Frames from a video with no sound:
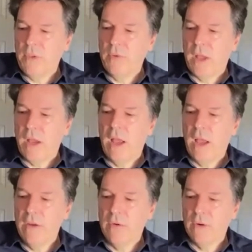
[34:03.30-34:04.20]
you and
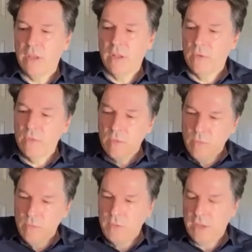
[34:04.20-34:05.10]
I, or,
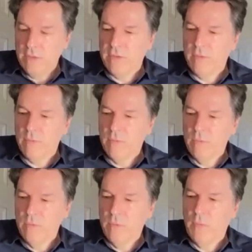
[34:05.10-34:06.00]
now this is
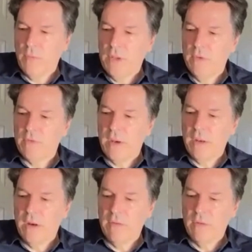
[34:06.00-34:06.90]
what we do, is write
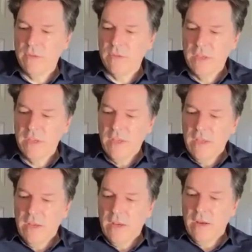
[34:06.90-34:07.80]
novels.
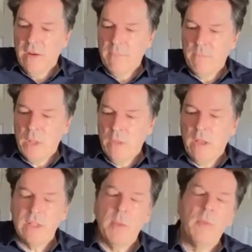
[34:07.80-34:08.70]

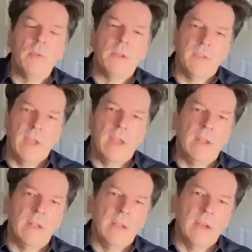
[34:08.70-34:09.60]
Lots of people would have
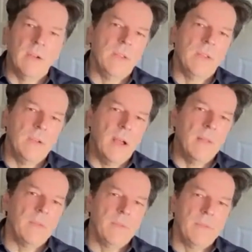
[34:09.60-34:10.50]
said, oh no, they're
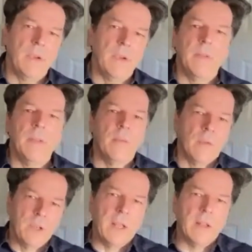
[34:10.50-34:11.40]
not, they're
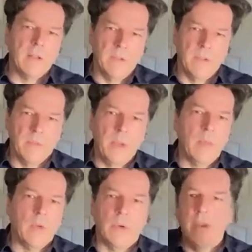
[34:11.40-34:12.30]
more technical sort of
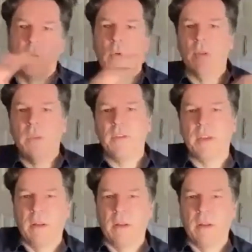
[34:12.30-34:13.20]
people, or they're more this
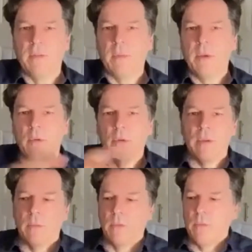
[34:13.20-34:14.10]
kind of business people, or
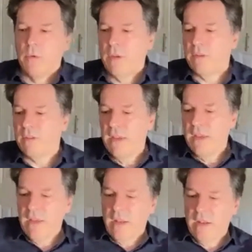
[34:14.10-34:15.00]
they're more this.
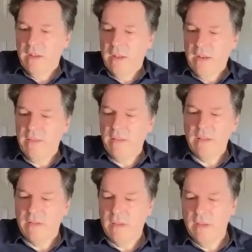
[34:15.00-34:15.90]
And I think
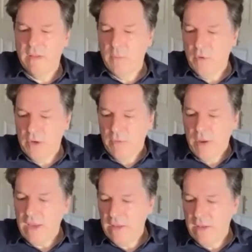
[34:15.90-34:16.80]
it's important to
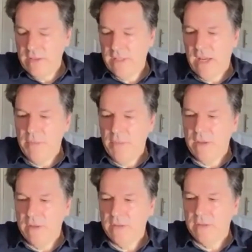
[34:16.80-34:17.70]
recognize that,
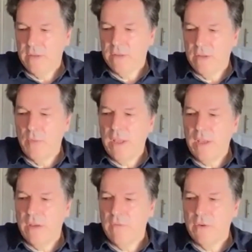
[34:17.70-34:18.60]
because so
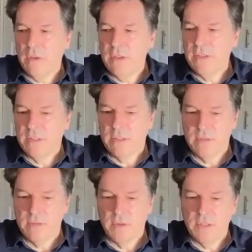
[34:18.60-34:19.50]
many of your
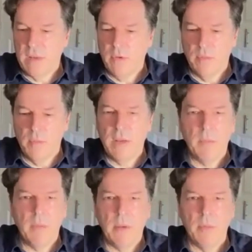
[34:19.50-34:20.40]
listeners, for example, might
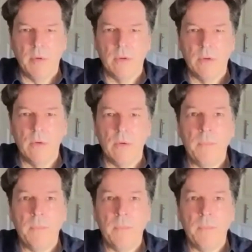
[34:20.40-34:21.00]
be people who